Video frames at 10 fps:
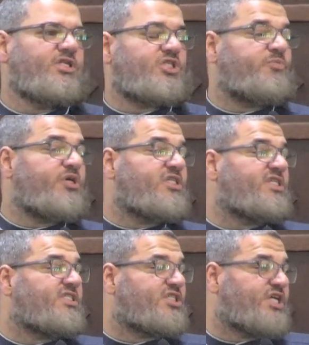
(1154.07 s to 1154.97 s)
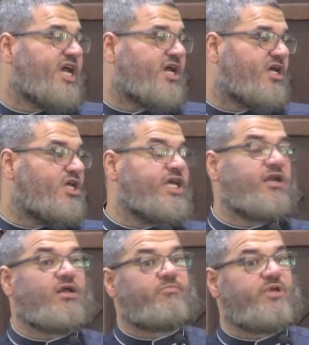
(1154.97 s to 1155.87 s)
Just because he's a sheikh, he
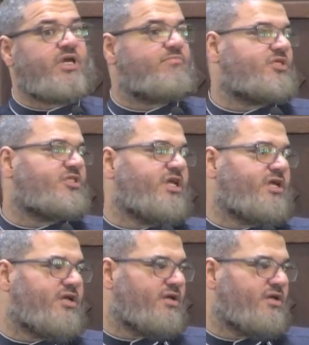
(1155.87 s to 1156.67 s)
cannot make a mistake.